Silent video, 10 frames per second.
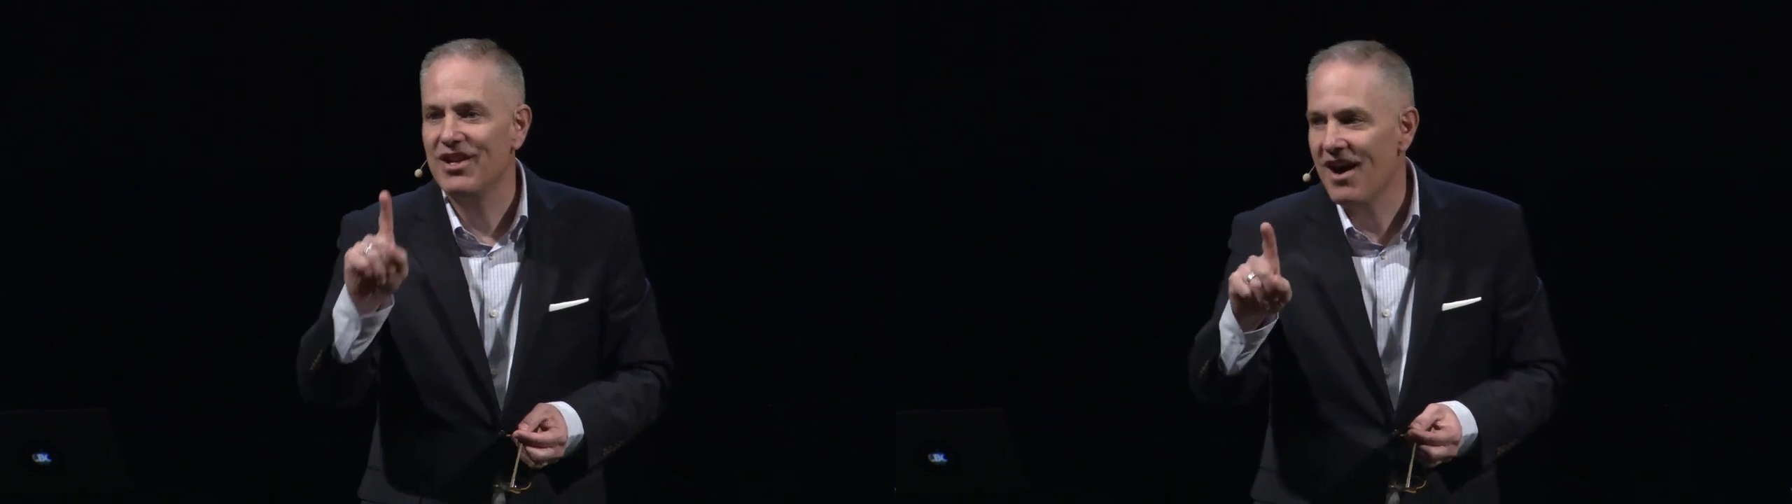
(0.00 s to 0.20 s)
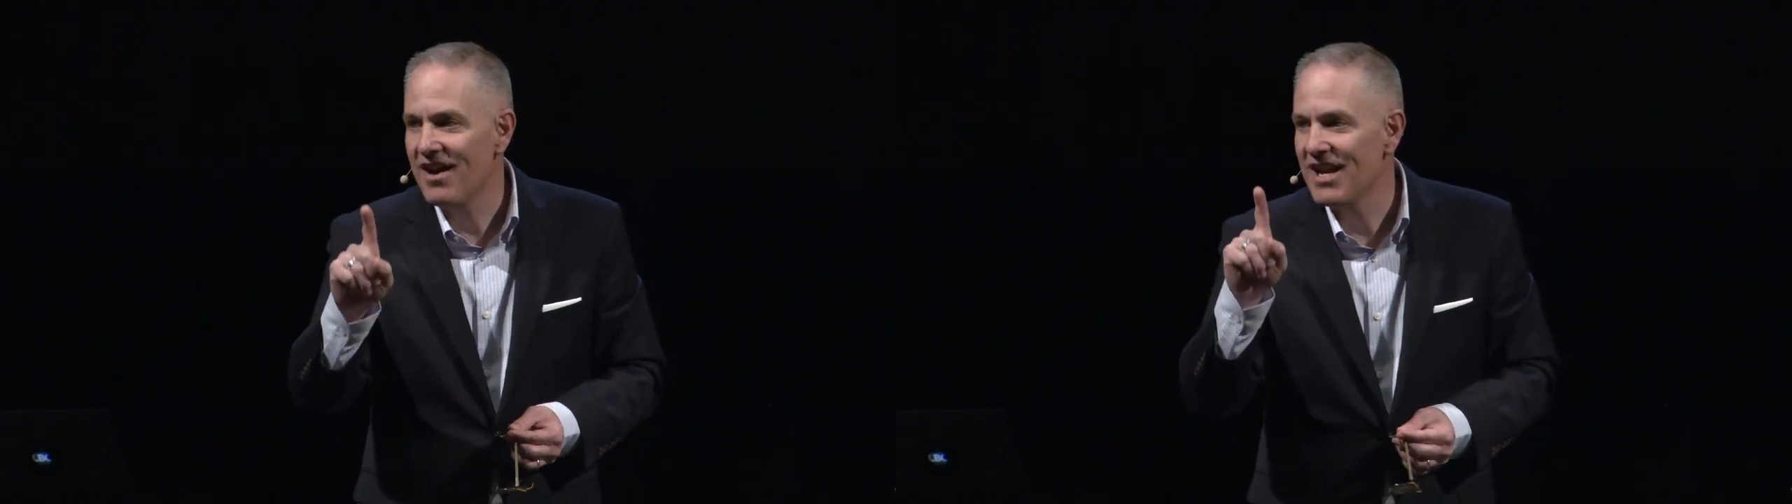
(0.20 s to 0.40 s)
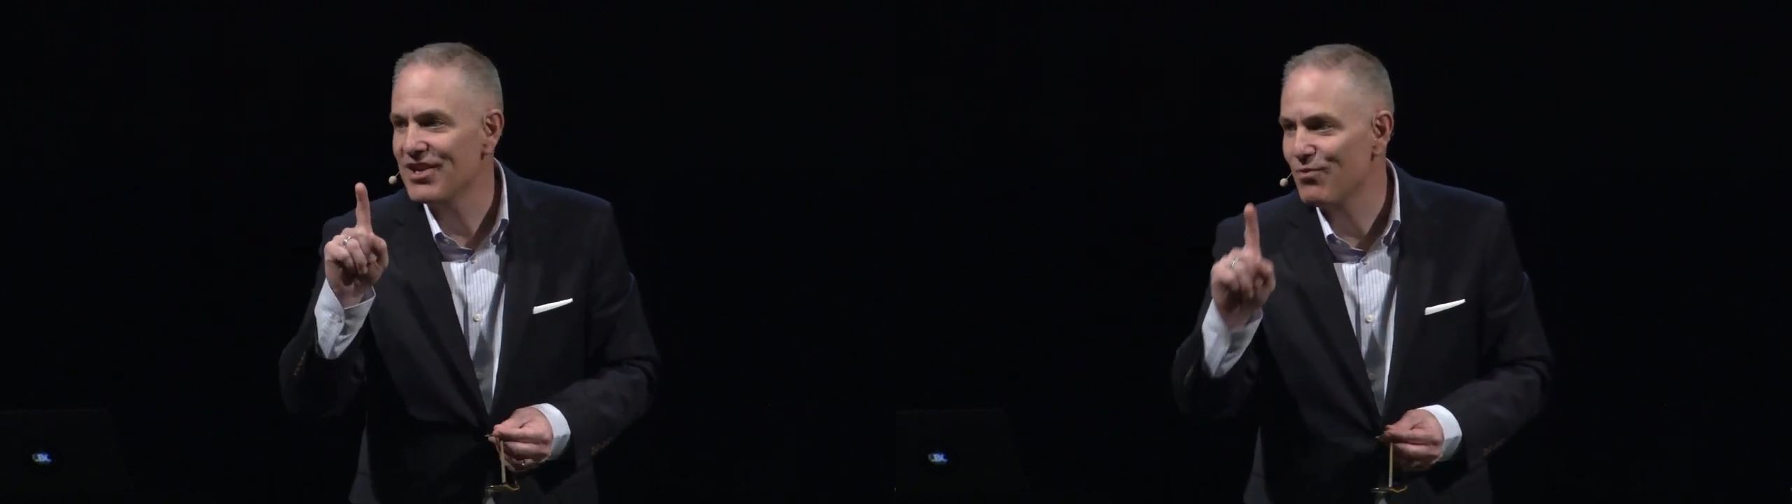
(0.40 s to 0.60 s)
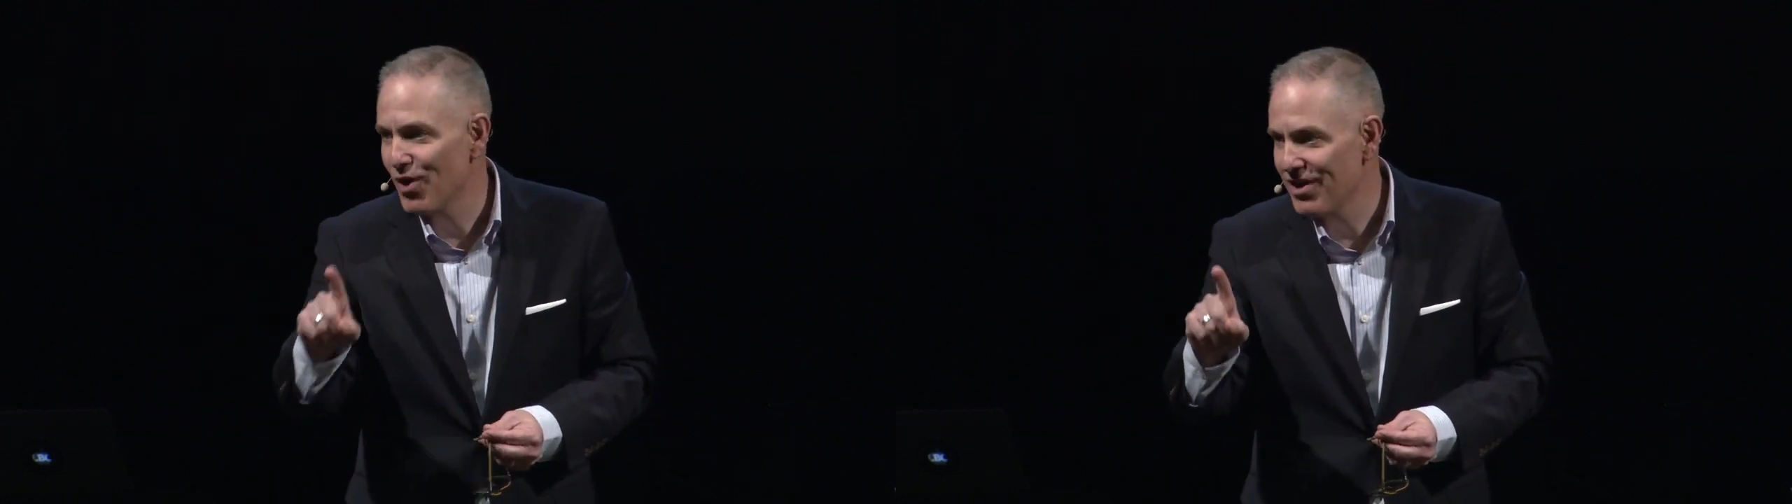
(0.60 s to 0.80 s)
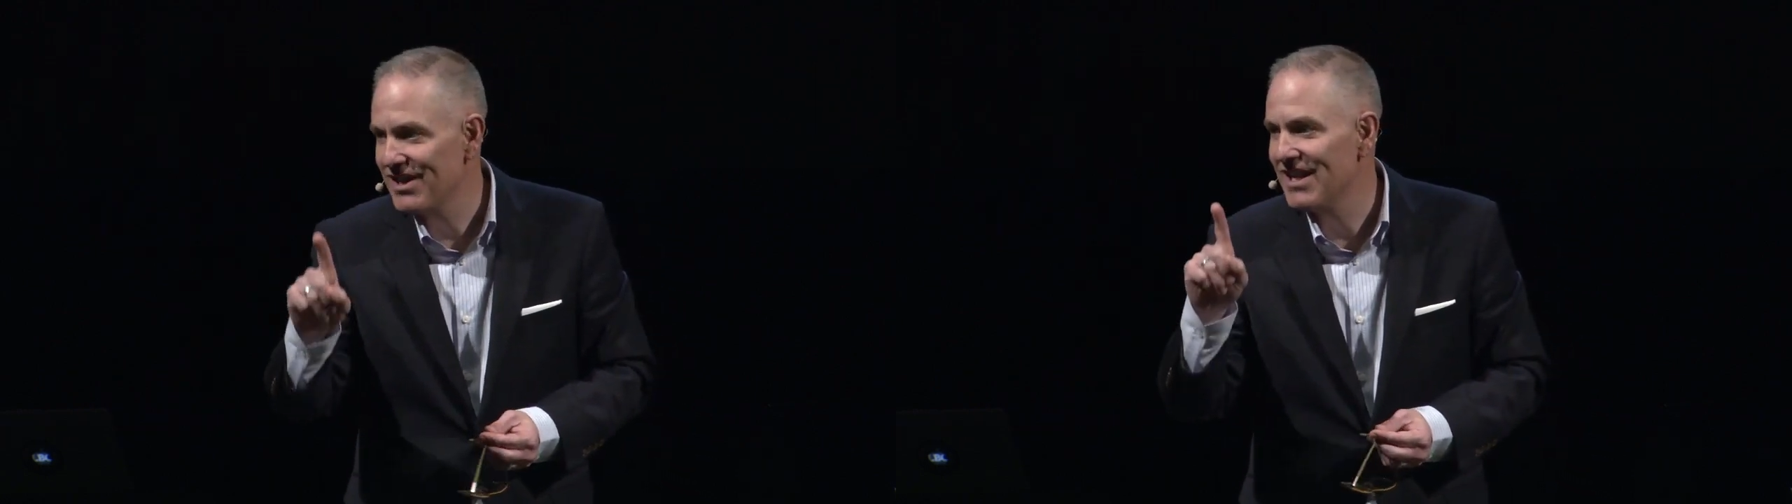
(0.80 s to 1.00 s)
God has
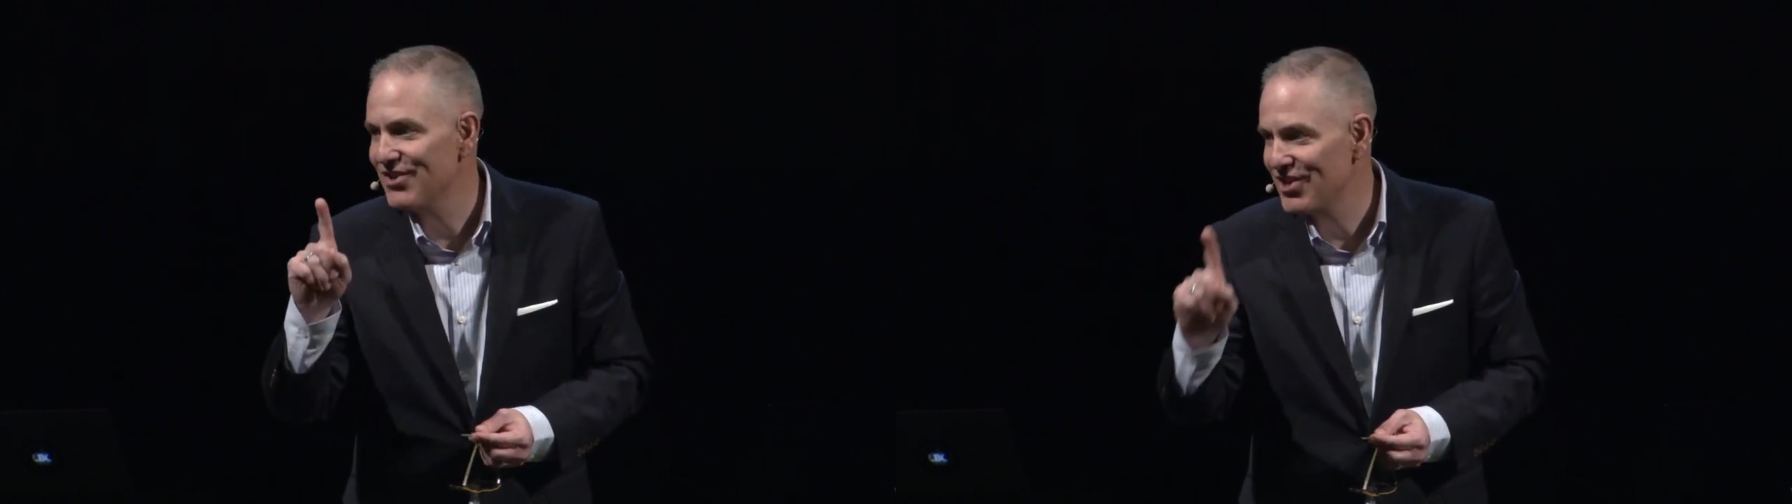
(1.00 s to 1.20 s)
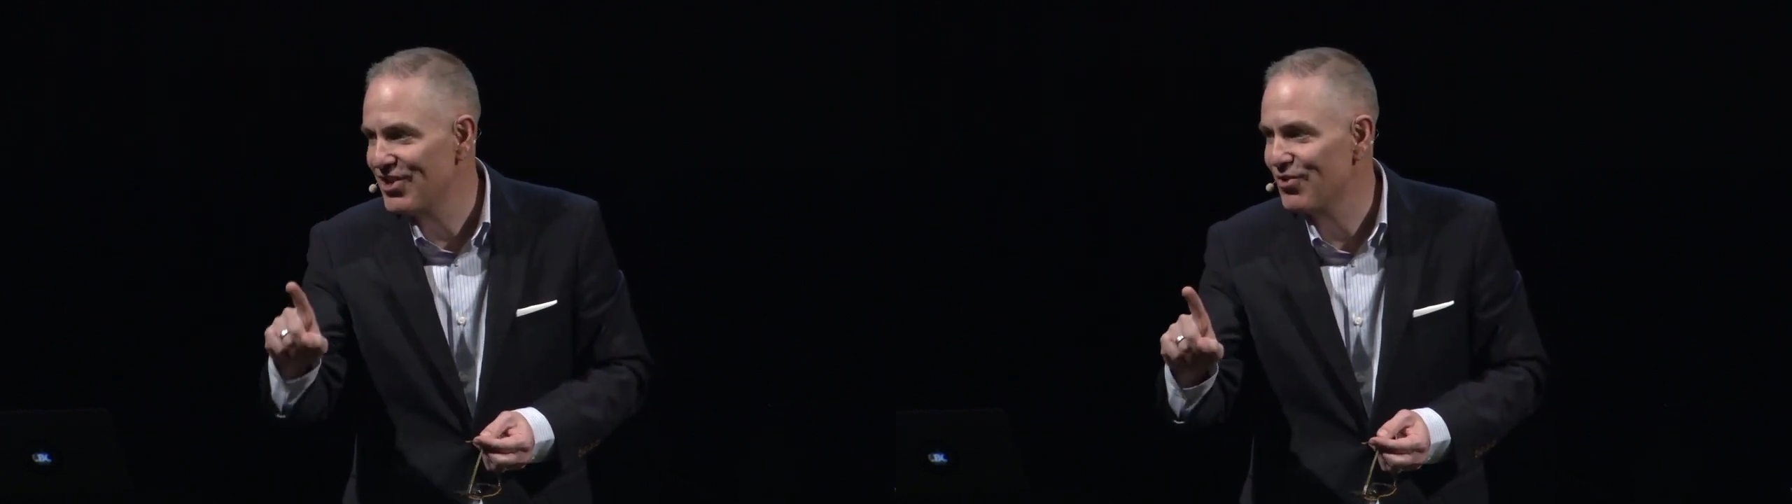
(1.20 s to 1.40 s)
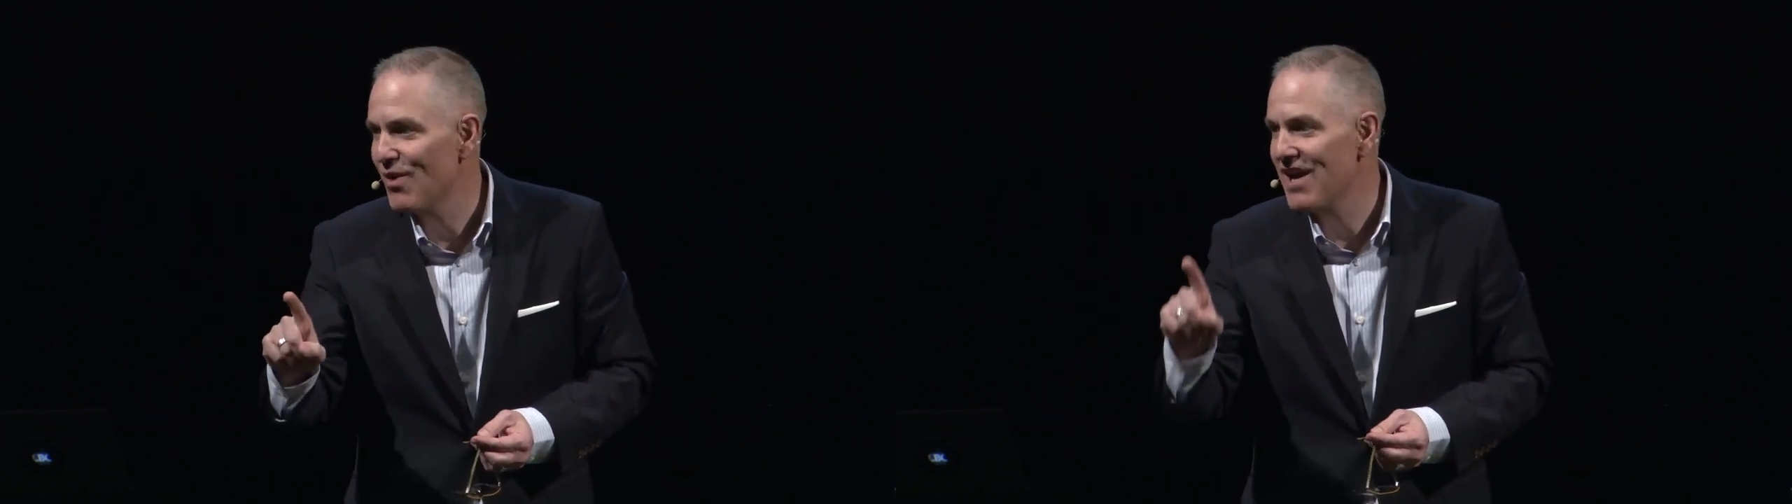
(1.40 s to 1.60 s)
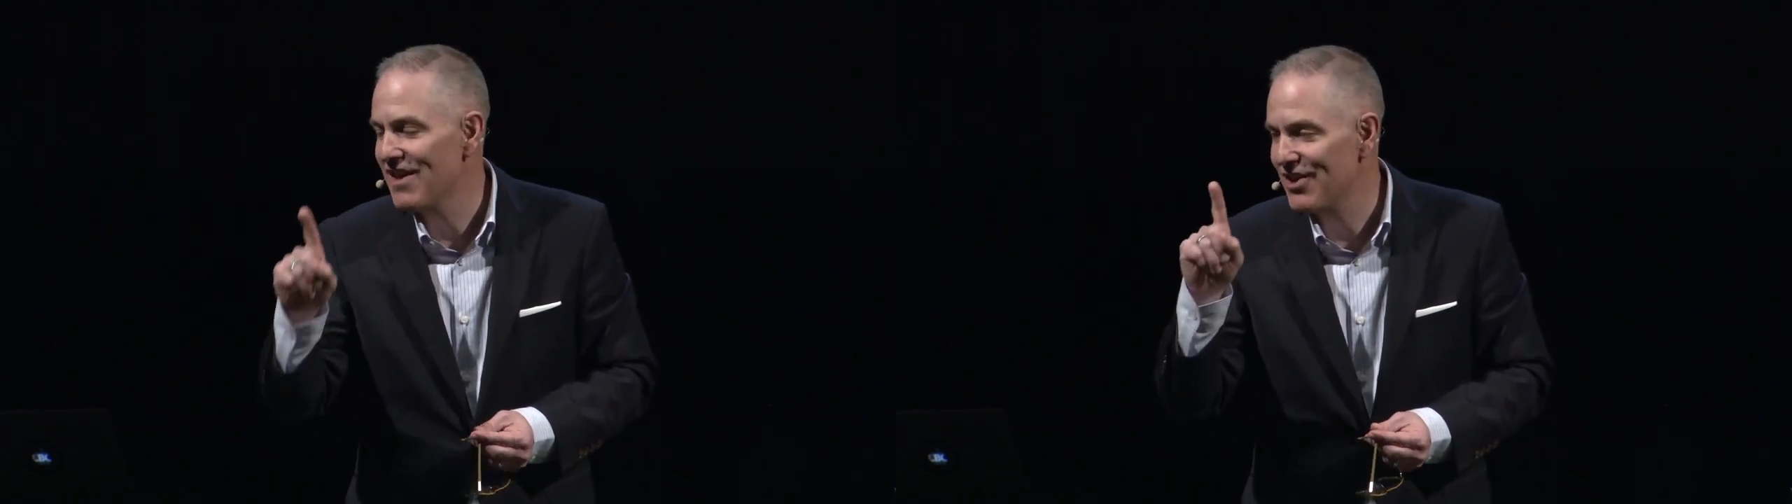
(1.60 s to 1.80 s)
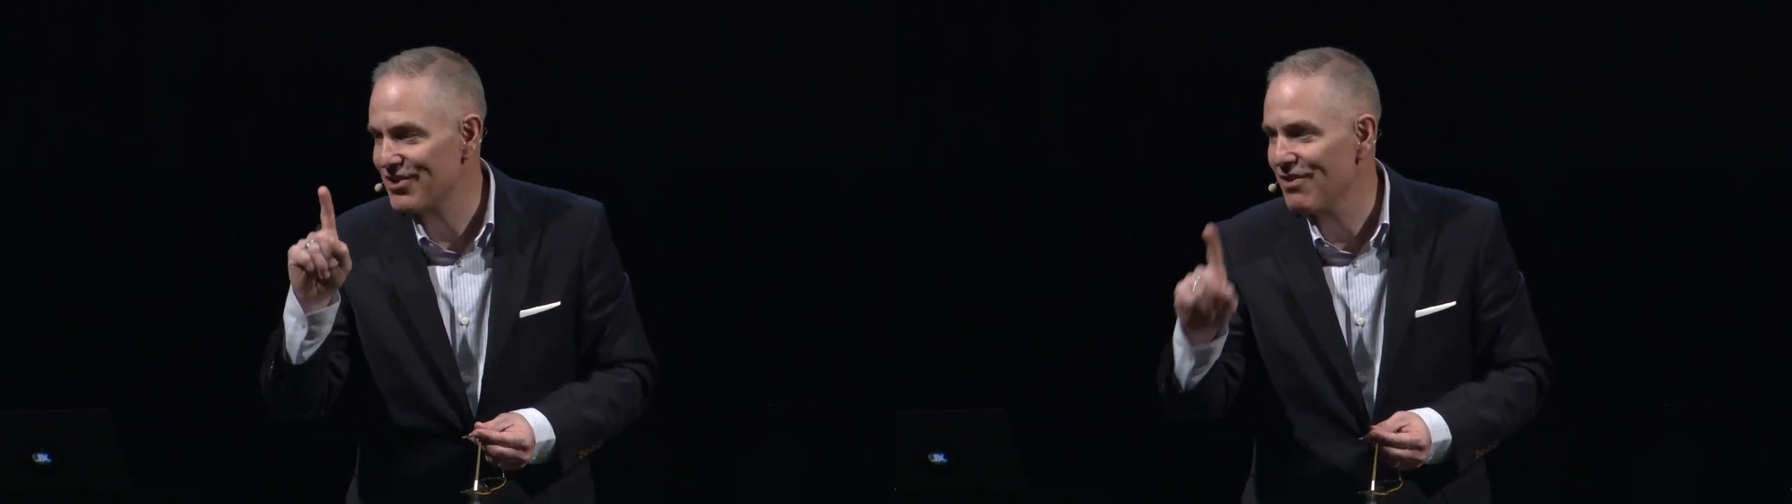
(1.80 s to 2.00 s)
worked it in such a way that there's